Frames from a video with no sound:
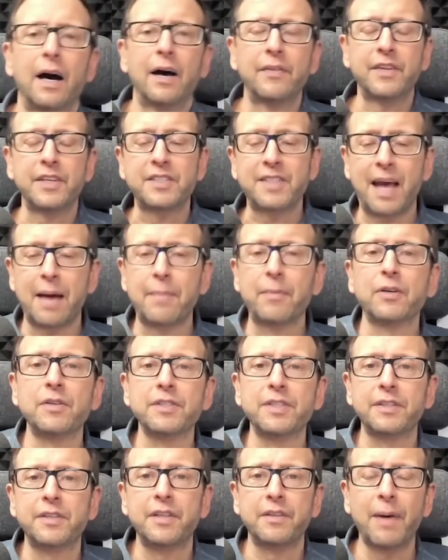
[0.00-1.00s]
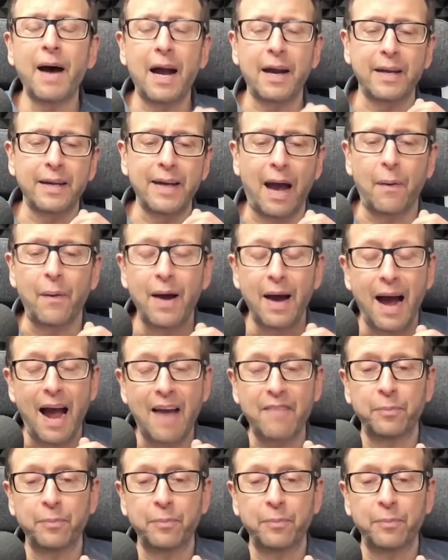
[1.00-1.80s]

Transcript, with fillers: these chemicals into the body. Now, I